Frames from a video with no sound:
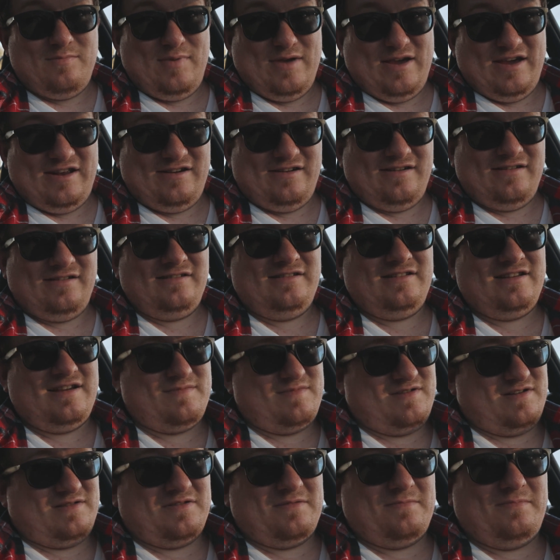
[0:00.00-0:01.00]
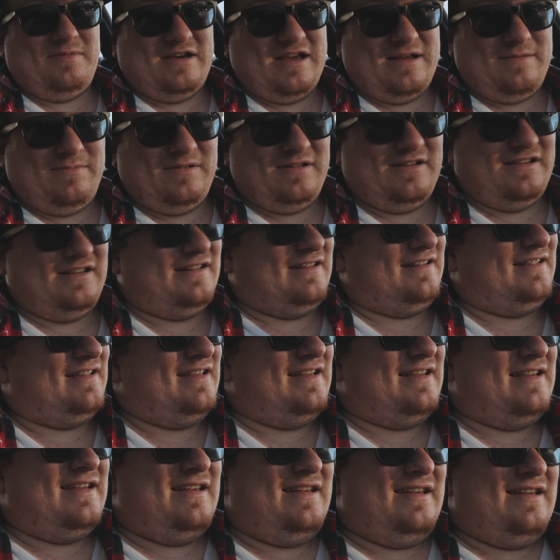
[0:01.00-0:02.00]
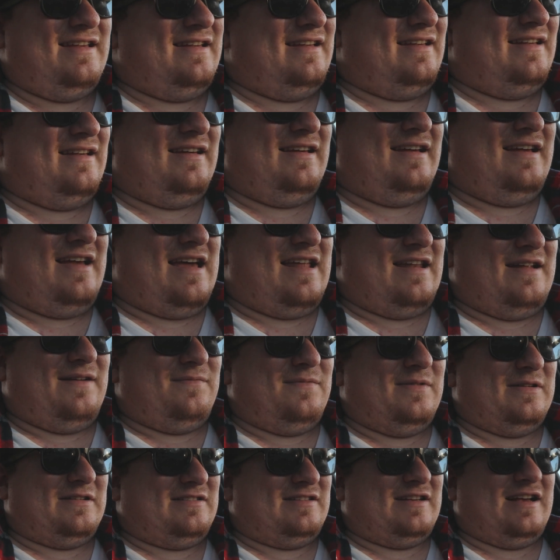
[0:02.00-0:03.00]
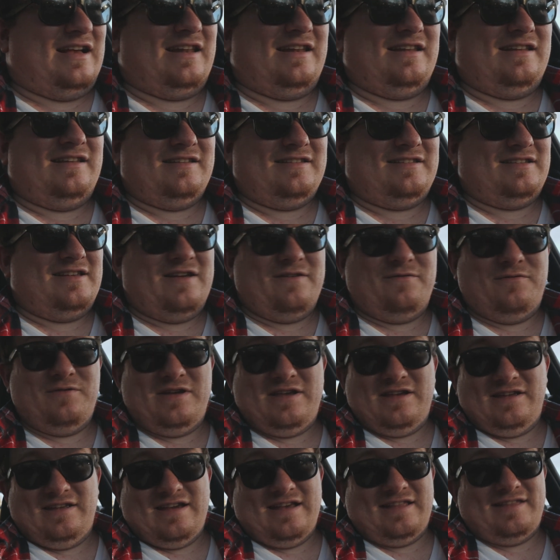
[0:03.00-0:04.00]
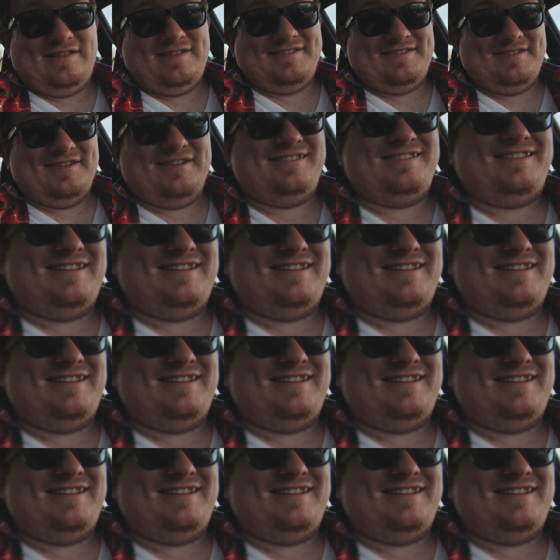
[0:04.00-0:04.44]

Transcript: better coming up the pipeline, and I'm excited to see if we can get this done